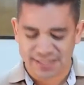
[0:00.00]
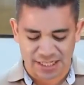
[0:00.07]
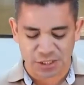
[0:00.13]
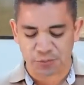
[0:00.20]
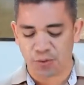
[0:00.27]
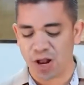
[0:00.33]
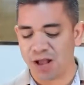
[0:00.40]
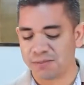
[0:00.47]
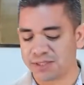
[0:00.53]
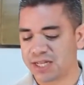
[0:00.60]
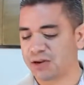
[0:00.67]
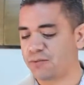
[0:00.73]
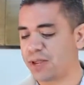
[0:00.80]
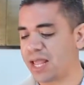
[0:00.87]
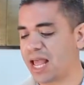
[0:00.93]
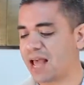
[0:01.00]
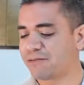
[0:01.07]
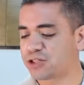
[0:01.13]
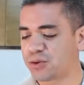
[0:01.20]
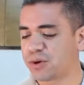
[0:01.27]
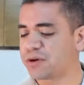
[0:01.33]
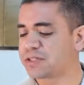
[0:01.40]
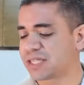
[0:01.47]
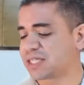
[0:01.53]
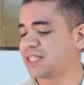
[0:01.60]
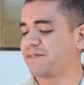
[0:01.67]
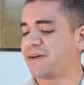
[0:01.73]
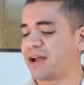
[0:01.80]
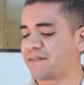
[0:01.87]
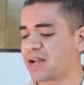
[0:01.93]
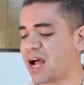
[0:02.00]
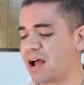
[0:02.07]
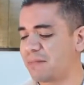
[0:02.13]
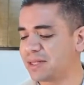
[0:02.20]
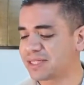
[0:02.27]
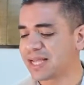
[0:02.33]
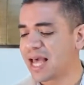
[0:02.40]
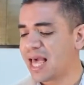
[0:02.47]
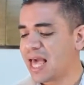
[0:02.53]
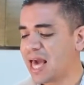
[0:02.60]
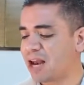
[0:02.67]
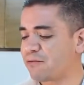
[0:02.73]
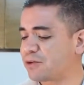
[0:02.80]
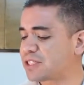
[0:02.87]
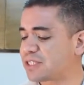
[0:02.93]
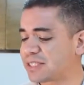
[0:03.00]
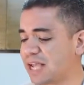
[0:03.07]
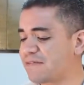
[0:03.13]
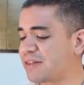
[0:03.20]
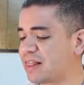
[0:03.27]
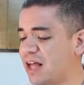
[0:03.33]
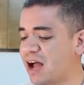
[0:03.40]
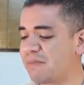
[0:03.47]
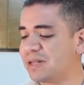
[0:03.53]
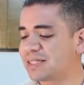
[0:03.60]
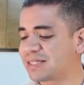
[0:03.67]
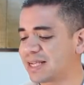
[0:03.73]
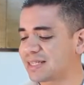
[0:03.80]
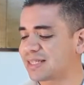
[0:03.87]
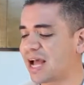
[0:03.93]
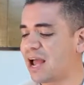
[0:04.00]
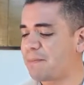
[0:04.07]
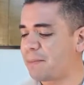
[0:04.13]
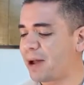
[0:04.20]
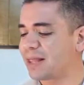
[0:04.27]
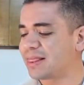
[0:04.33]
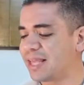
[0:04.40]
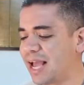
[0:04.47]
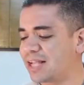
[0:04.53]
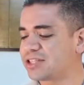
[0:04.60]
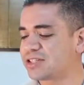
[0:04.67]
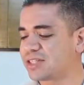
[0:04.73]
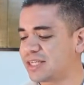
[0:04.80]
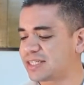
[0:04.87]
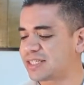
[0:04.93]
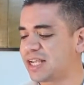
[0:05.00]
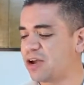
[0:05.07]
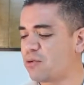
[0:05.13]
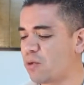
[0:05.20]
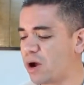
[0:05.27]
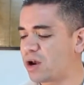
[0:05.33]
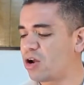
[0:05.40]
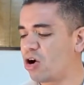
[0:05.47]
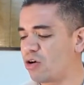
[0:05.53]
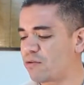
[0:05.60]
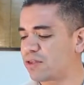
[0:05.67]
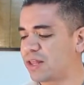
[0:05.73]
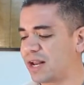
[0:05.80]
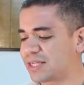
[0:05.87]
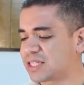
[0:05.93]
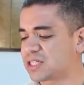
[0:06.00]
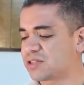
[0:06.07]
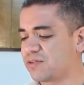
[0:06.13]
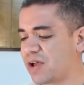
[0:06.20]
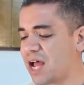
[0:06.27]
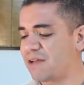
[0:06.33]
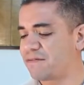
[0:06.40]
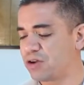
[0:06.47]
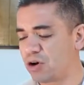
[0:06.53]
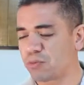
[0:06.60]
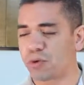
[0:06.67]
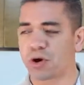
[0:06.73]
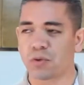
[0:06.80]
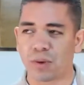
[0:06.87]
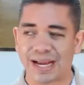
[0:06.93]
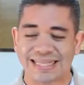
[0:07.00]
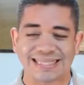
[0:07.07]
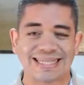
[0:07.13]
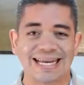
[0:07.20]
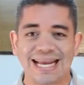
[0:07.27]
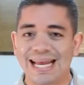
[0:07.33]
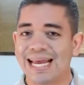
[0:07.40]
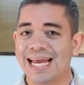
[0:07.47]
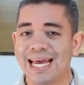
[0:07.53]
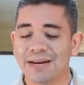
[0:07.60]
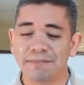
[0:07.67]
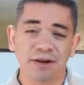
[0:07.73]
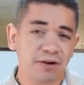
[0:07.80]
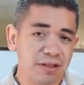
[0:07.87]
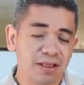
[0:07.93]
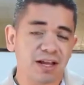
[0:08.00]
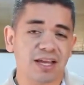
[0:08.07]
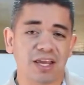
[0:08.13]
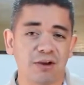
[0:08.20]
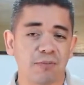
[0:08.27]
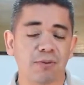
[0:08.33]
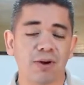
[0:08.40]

these problems, and we have 265 comments, out of which David Lawman says, I bought the HTC One over the Nexus 5, no regret. And you're lucky, you